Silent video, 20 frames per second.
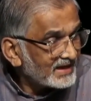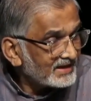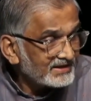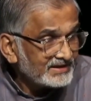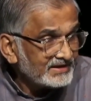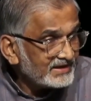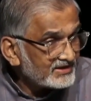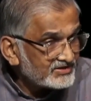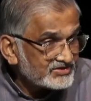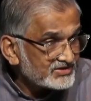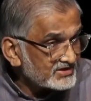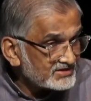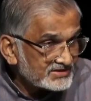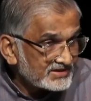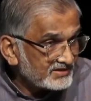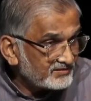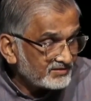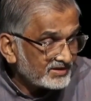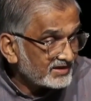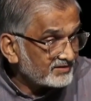He had
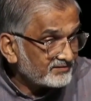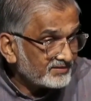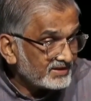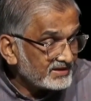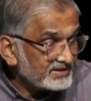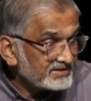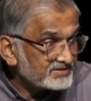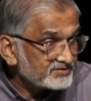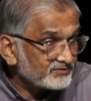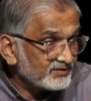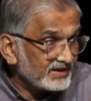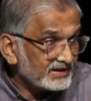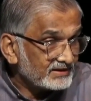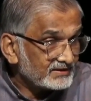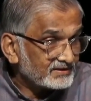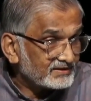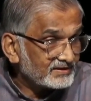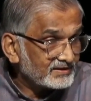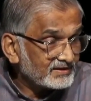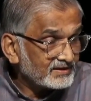just given away his
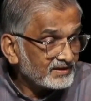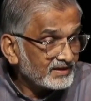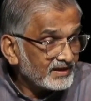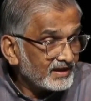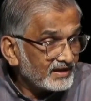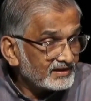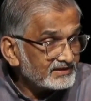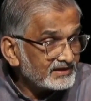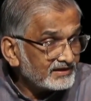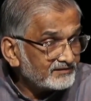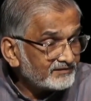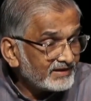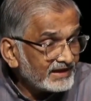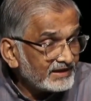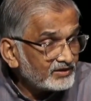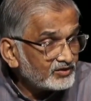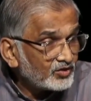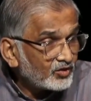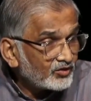wealth. And then while